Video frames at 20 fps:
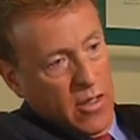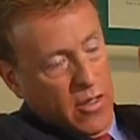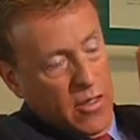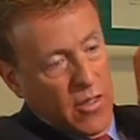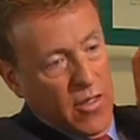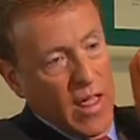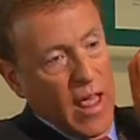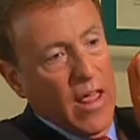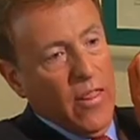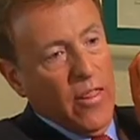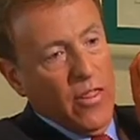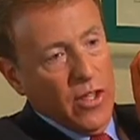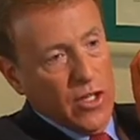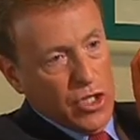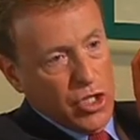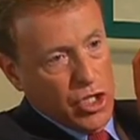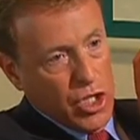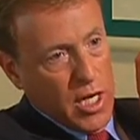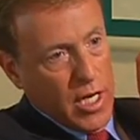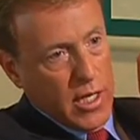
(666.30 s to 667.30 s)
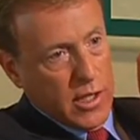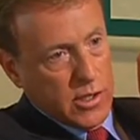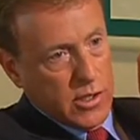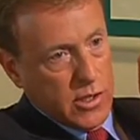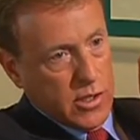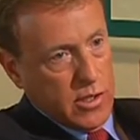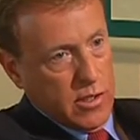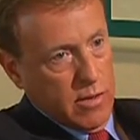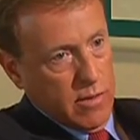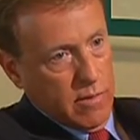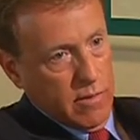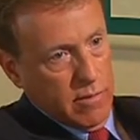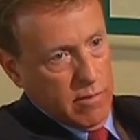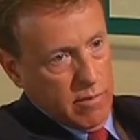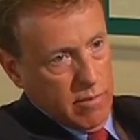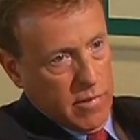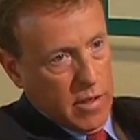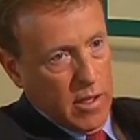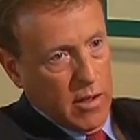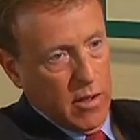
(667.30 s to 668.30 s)
then the chest,
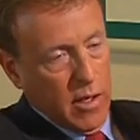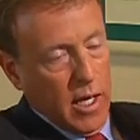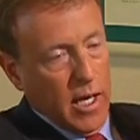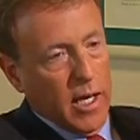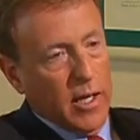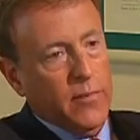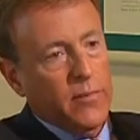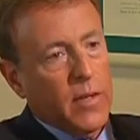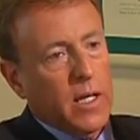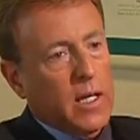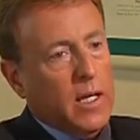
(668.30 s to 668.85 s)
okay?